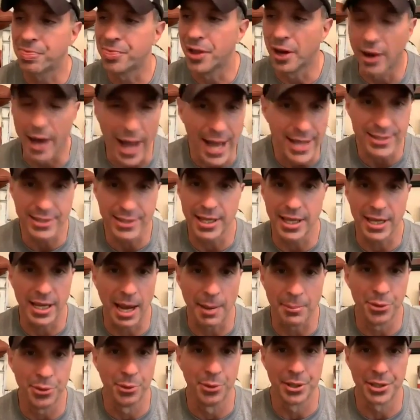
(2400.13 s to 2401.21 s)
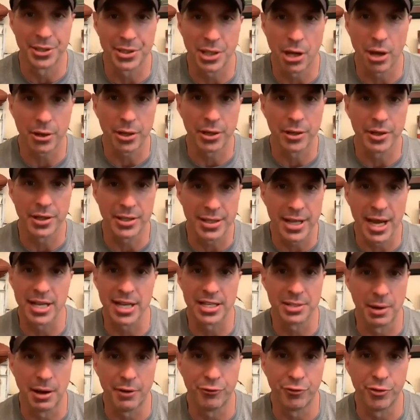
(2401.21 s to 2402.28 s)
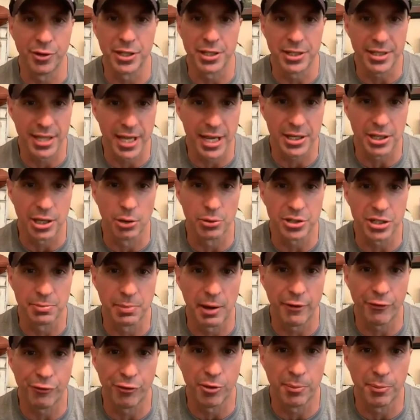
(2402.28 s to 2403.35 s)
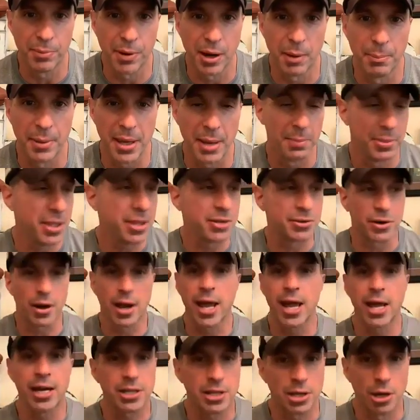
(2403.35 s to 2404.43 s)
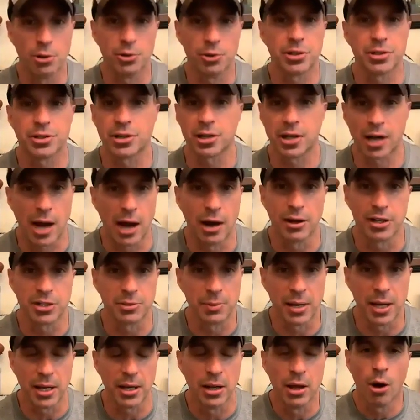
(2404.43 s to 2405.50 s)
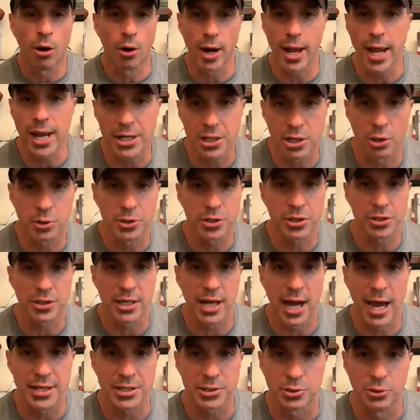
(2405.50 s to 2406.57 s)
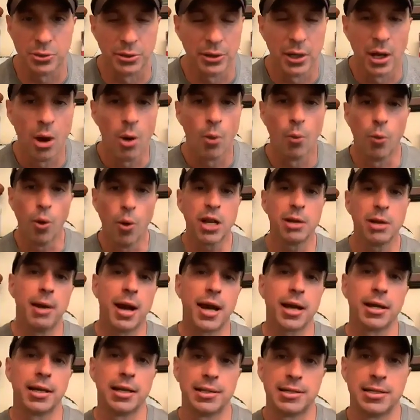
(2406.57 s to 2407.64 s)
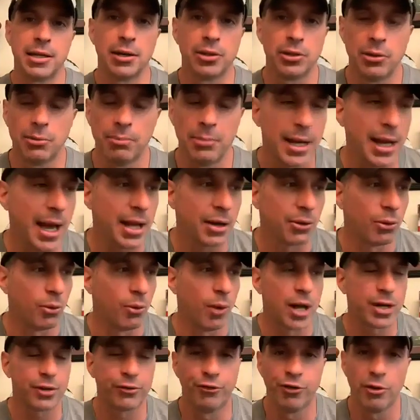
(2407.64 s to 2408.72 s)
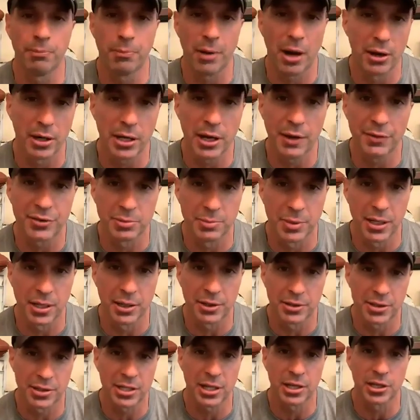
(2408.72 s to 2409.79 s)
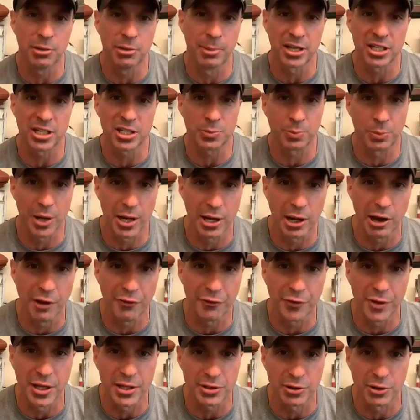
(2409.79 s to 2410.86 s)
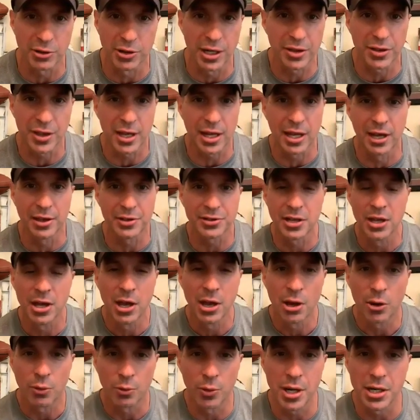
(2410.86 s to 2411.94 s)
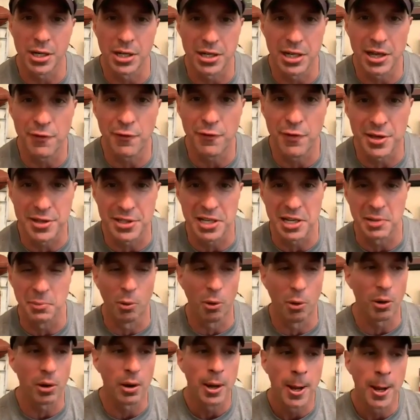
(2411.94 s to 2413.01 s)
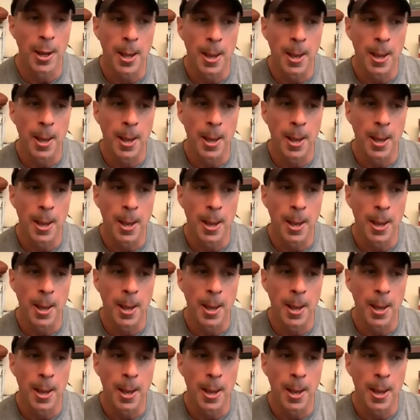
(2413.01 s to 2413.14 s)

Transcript: the last thing I'm doing is talking to these guys about for these head coaches about football, man. These are head coaches in college, man, or head yeah. coaches in high school. What am I going to tell you, man? I don't watch football enough to be able to tell you about spread offense or anything else, reading the defense anymore.